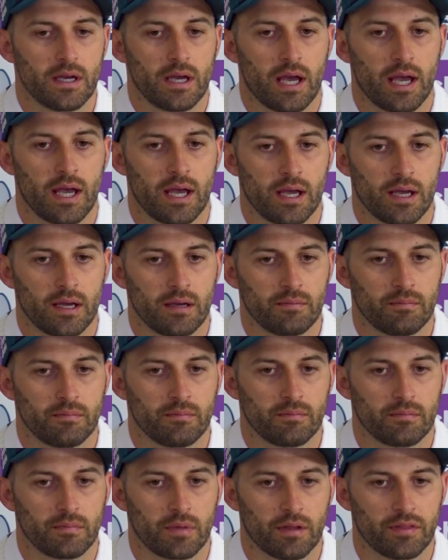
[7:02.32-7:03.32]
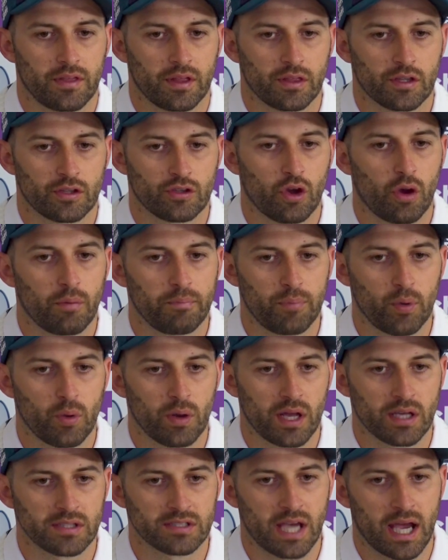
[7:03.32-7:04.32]
I think the top
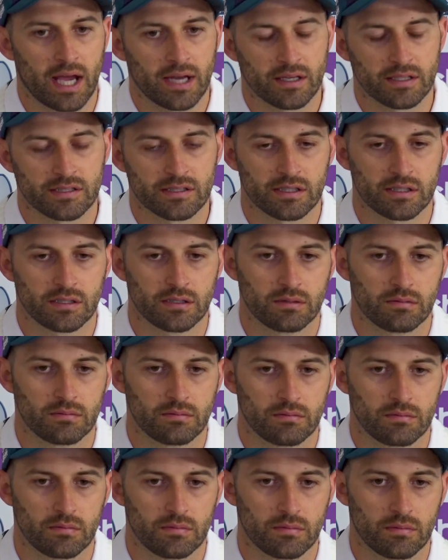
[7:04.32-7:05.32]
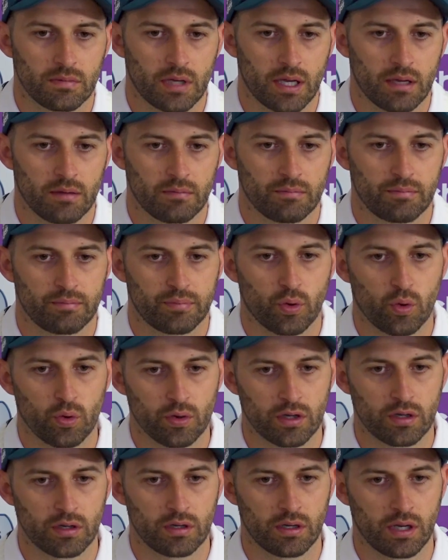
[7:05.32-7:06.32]
bowlers, Anderson,
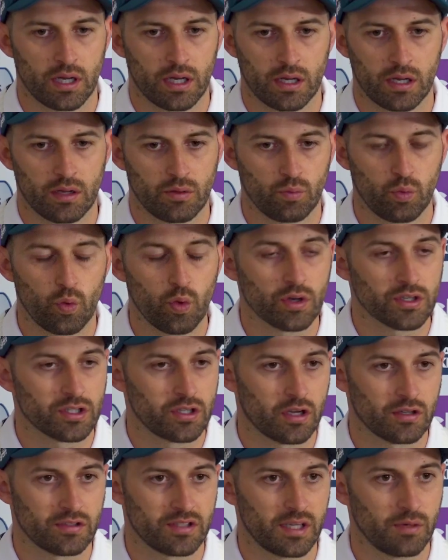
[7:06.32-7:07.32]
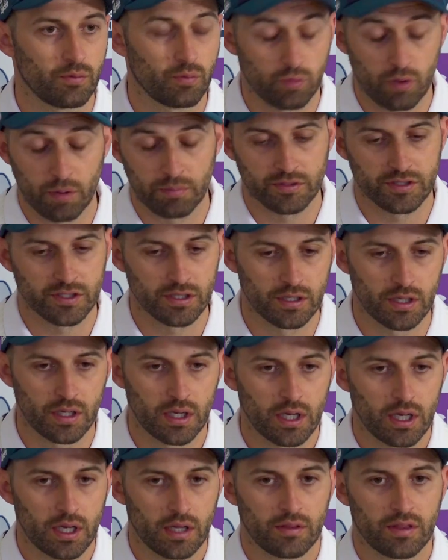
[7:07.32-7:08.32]
Broaden, and Wokes, our team, Robinson,
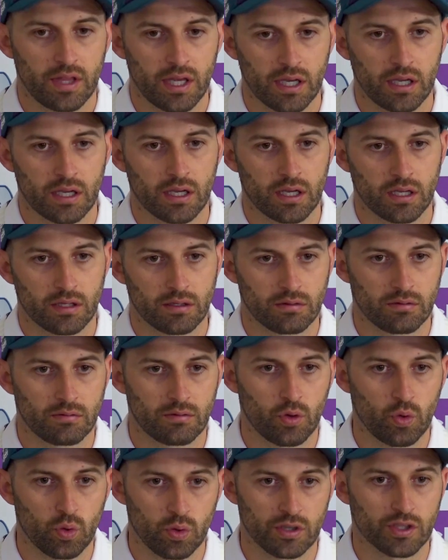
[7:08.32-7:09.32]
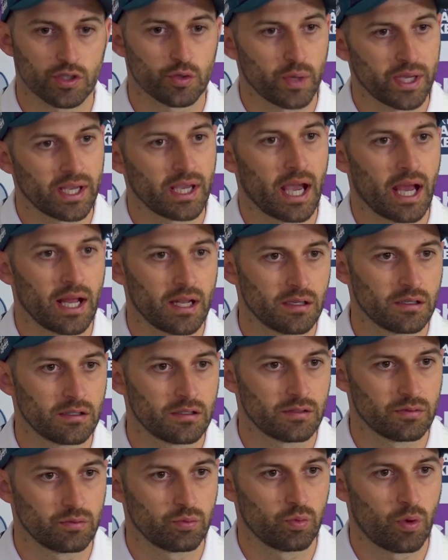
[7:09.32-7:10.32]
they can go to swing
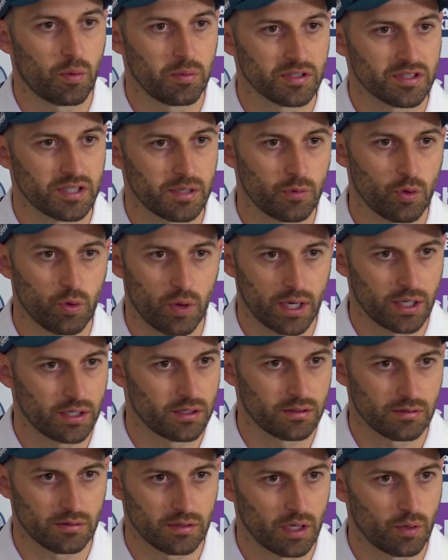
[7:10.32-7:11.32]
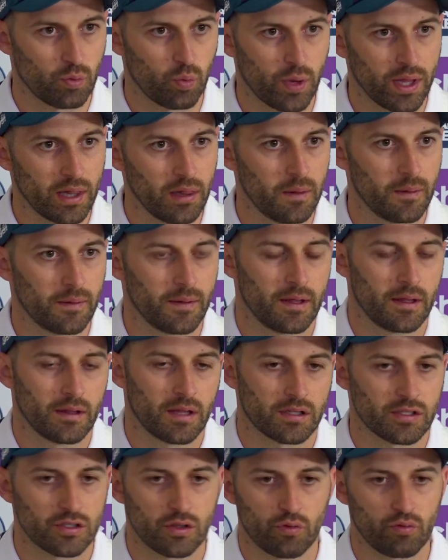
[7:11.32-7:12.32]
and wobble seam quite at will.
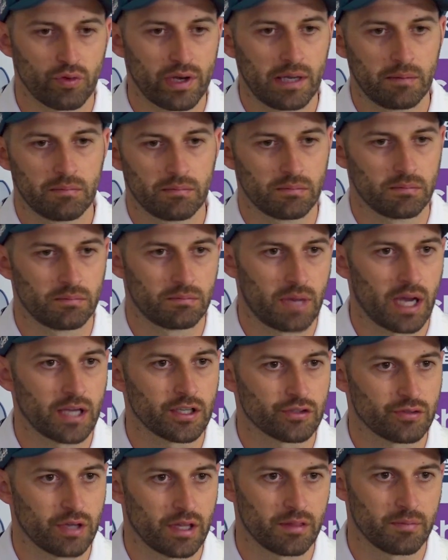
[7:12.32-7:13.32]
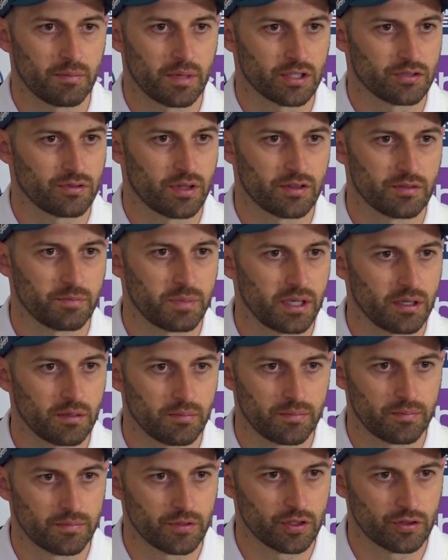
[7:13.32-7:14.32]
That's not really my strength. My strength's been
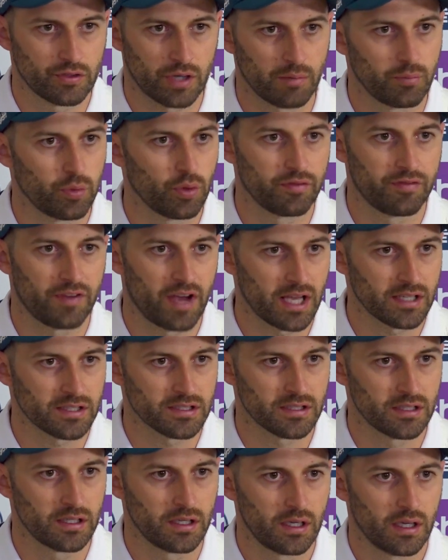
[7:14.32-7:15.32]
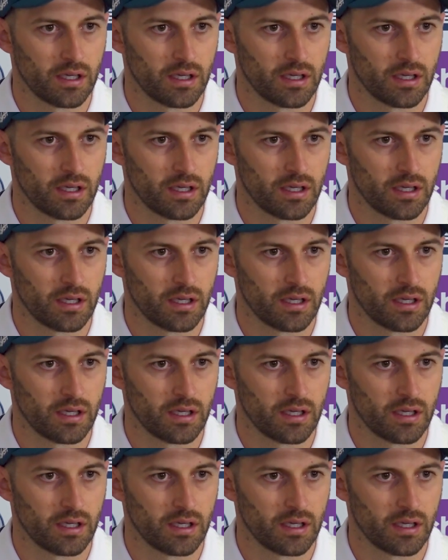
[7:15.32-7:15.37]
to try and bowl fast.